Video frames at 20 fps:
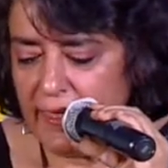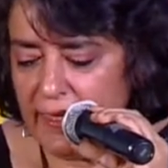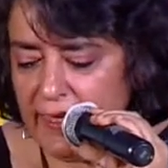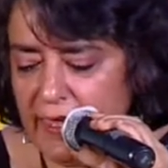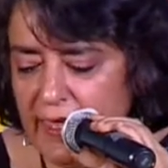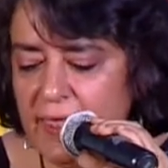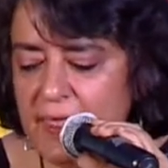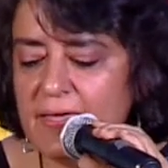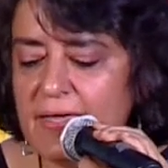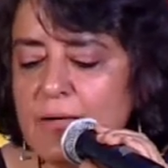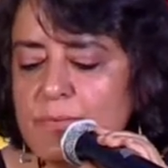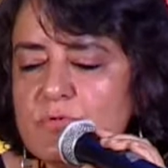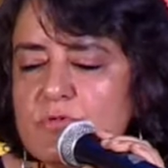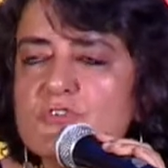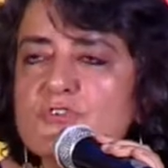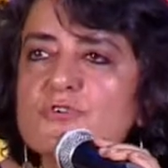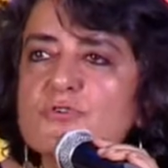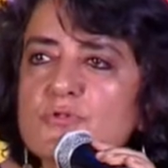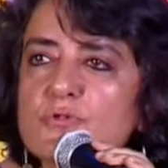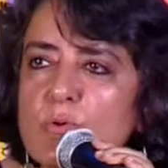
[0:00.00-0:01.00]
He comes
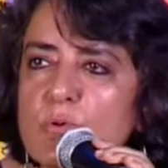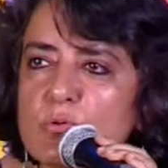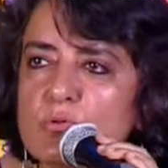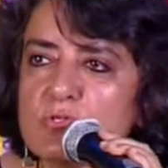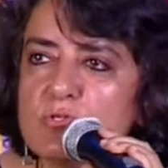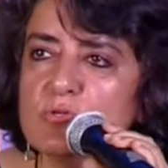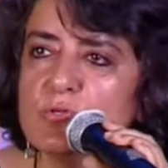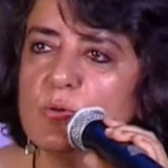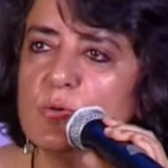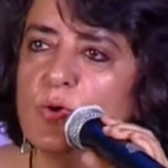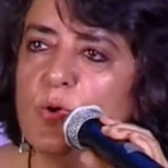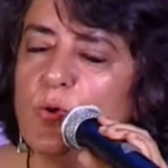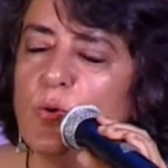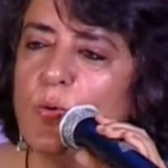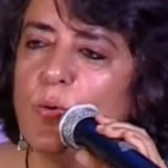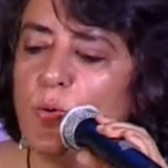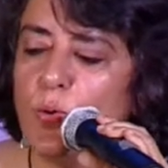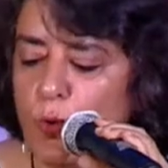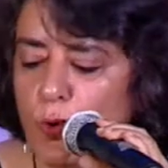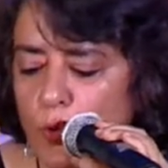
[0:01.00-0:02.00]
to those
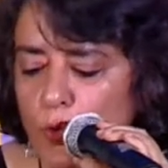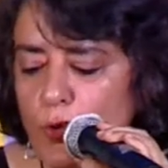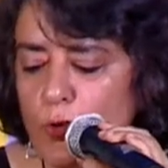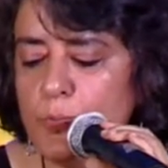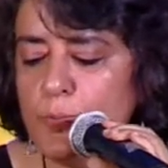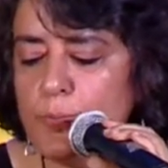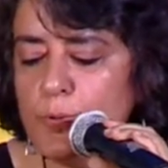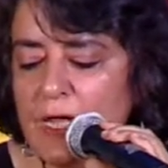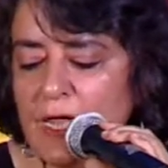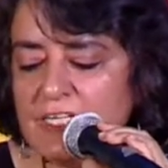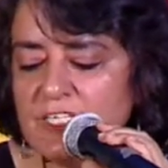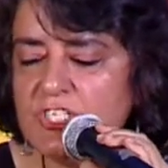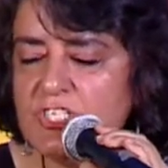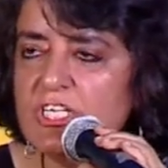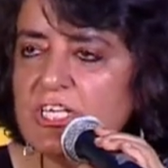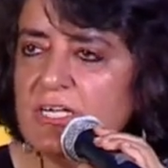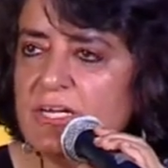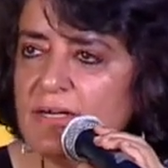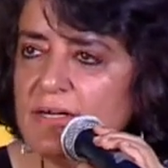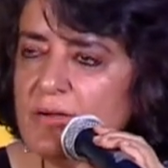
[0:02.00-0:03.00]
who plunge
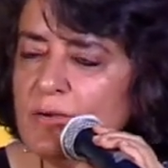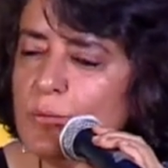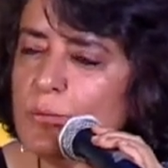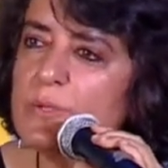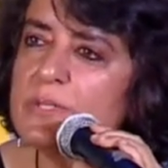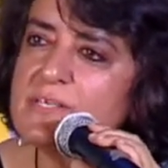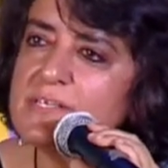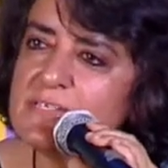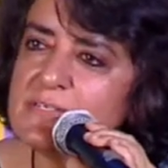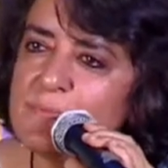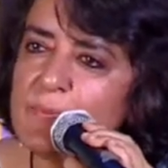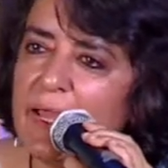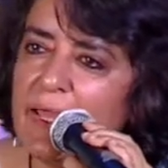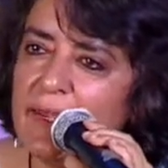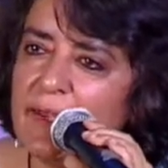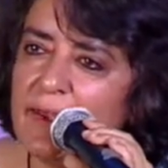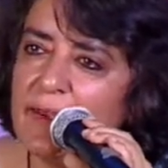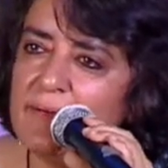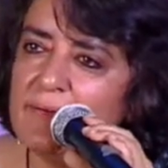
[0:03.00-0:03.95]
in with a smile.